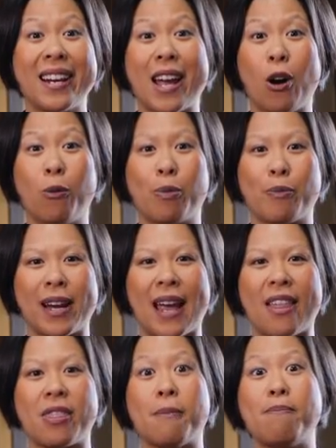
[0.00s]
going to help bring
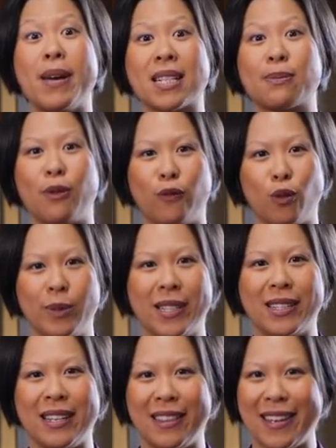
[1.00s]
out the best
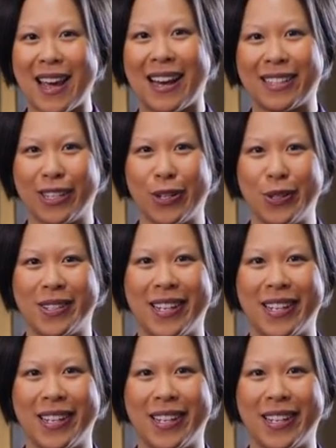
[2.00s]
performance in the actor who's